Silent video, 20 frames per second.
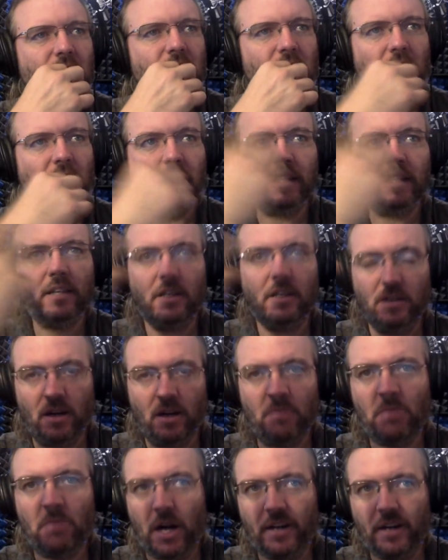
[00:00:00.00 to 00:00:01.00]
like a
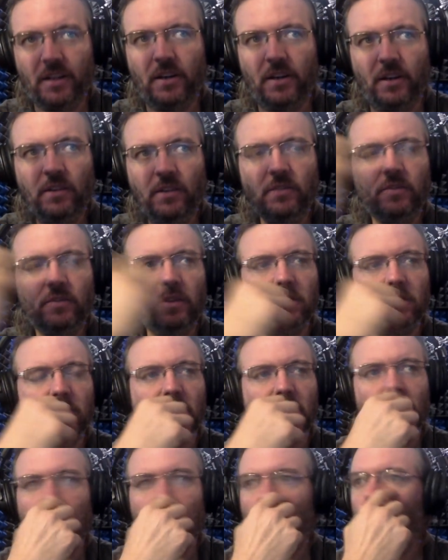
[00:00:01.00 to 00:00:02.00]
monitor, for
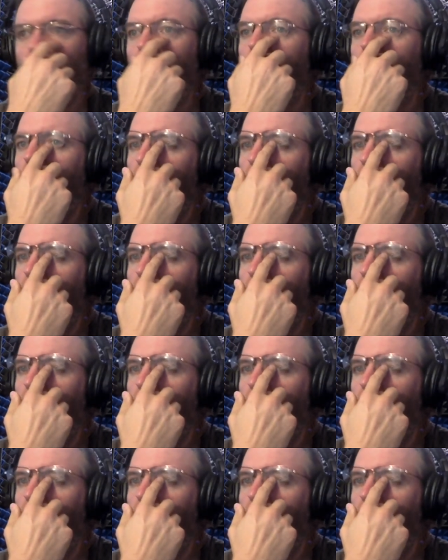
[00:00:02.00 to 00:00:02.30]
example,